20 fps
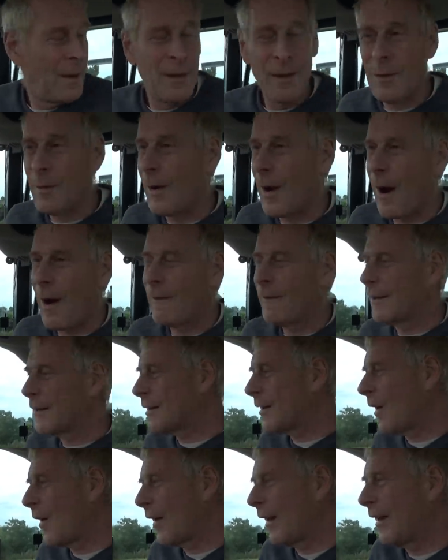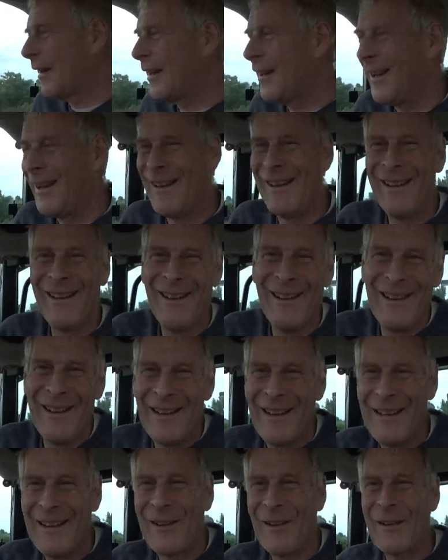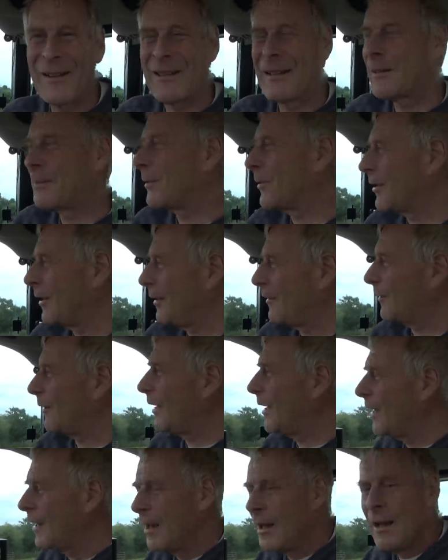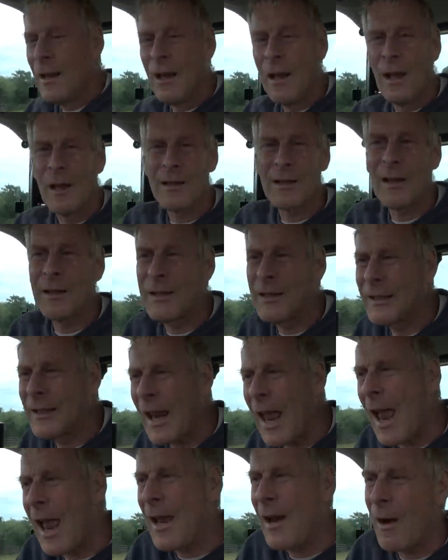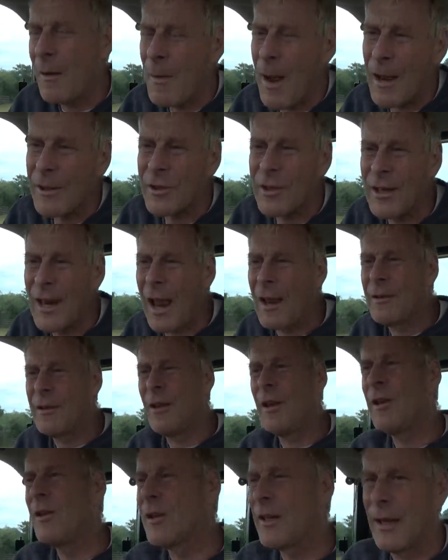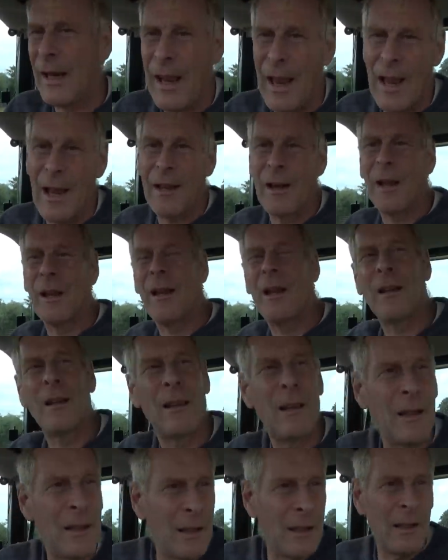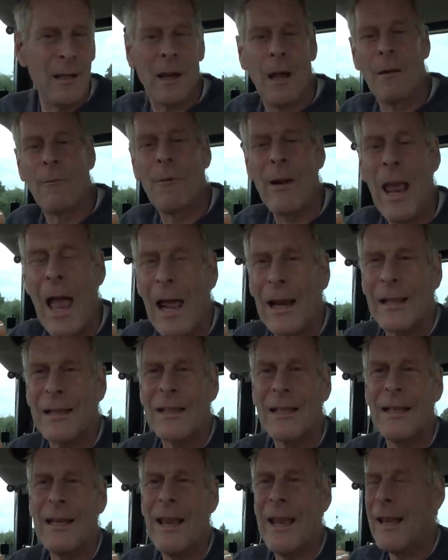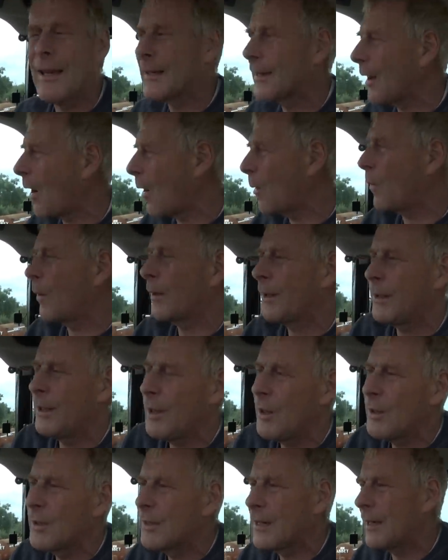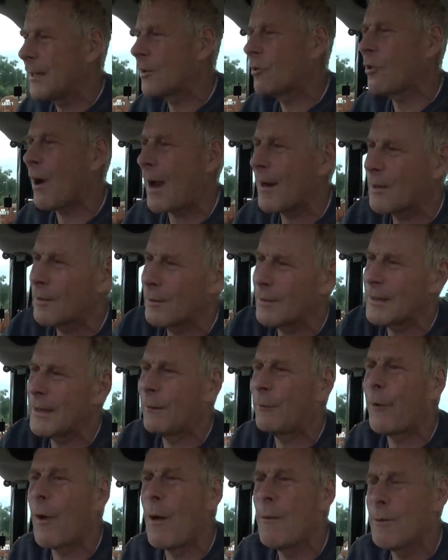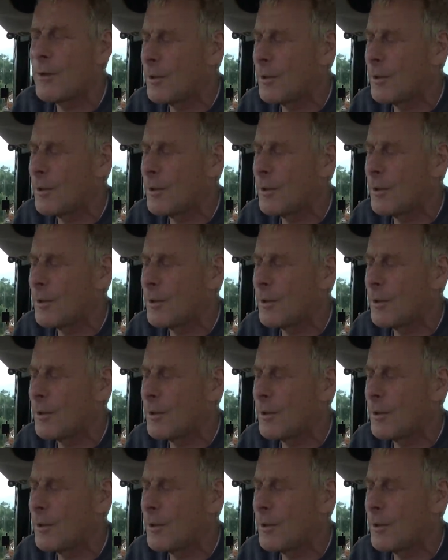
You know what Harry's like, he likes his machinery. So today I'm actually out using it, and reality is I want to use this tractor as if I